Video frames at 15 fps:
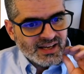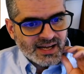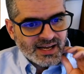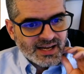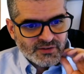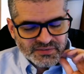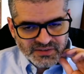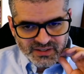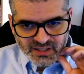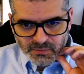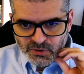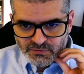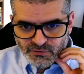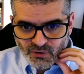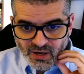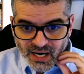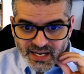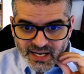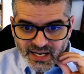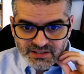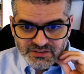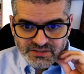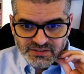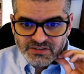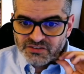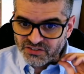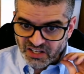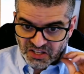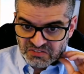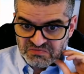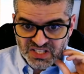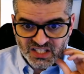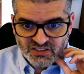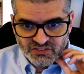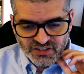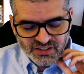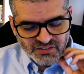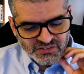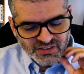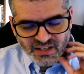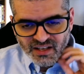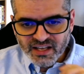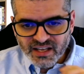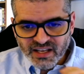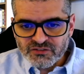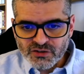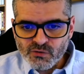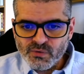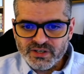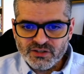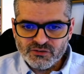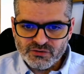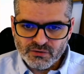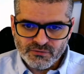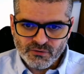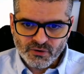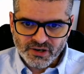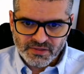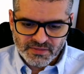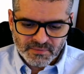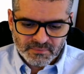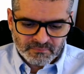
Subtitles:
another number for height, say inches, and so on and so forth.